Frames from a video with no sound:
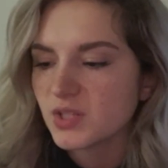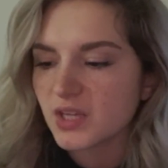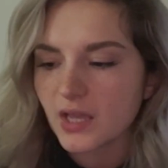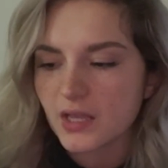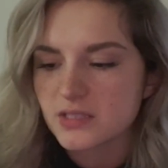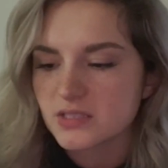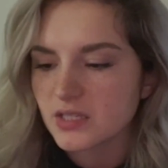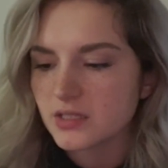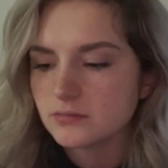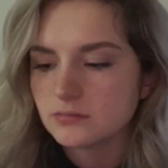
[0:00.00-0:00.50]

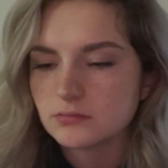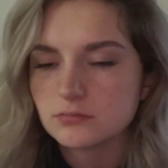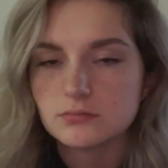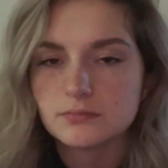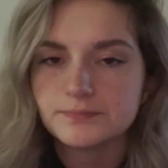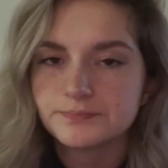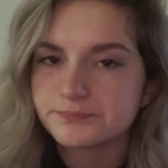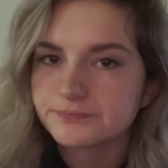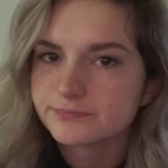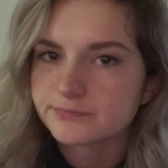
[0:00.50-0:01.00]
Like I said,
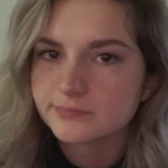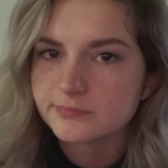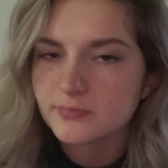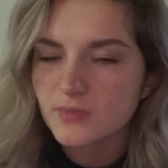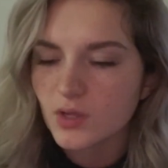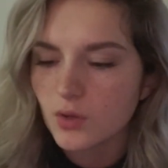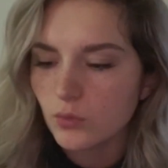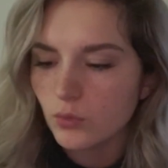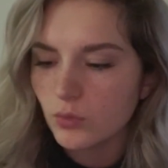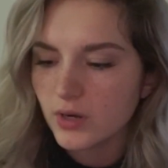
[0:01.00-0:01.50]

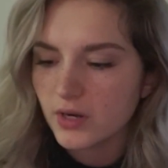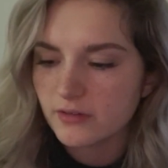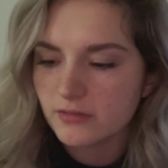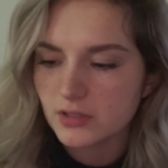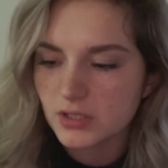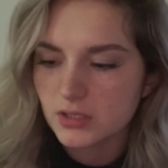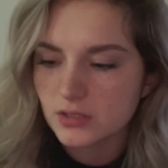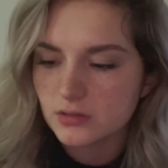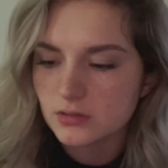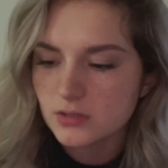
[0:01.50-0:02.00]

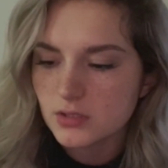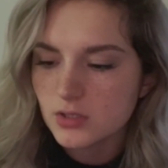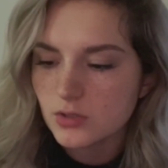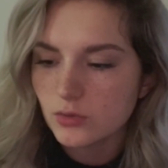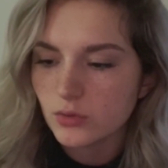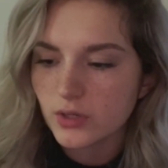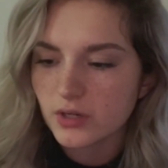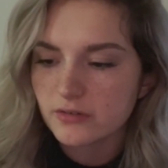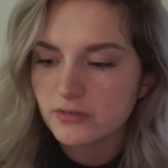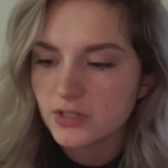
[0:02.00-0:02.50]
whatever
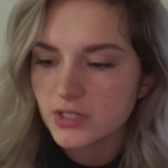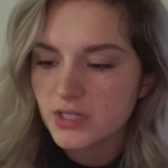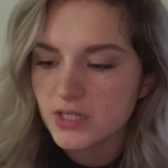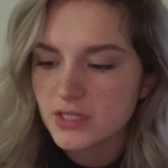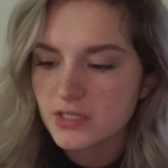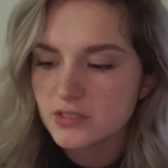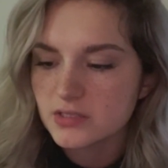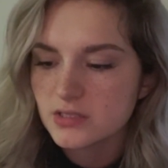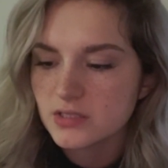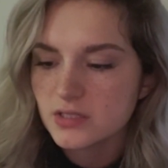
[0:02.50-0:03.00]
it
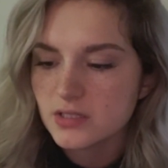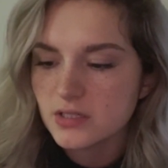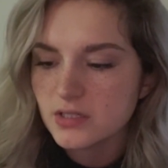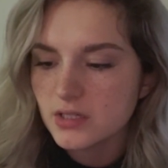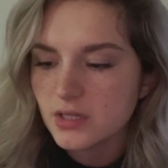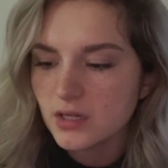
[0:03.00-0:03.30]
is,